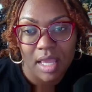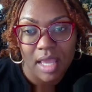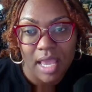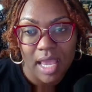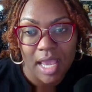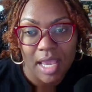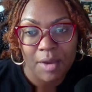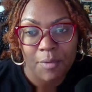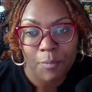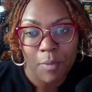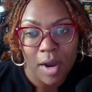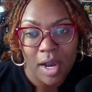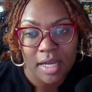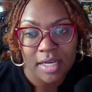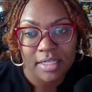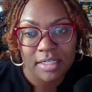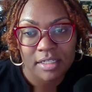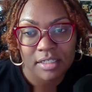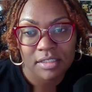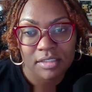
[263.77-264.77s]
And why
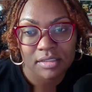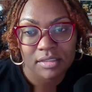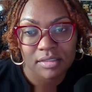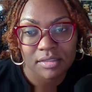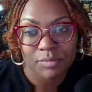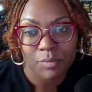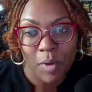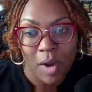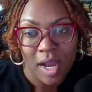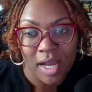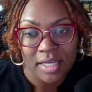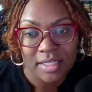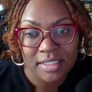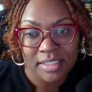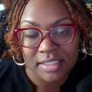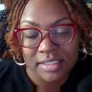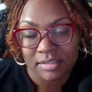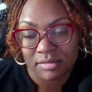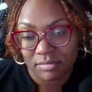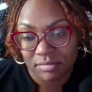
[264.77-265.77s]

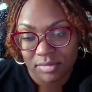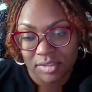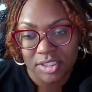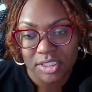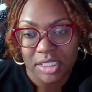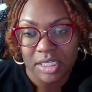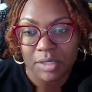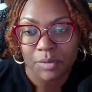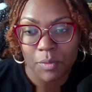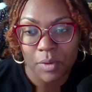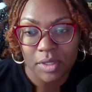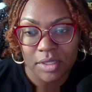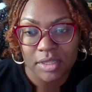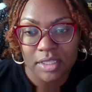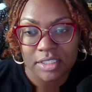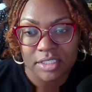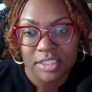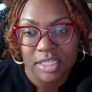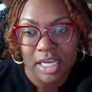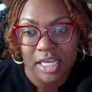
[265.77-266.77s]
did she want the
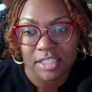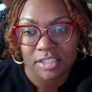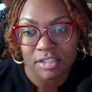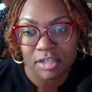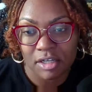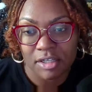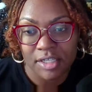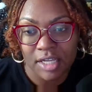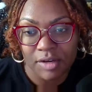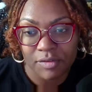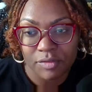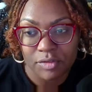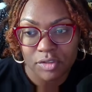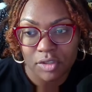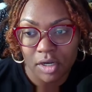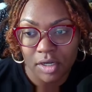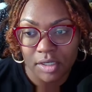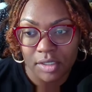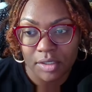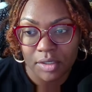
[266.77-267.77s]
Chainsaw Devil's
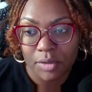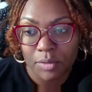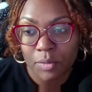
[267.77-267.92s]
heart?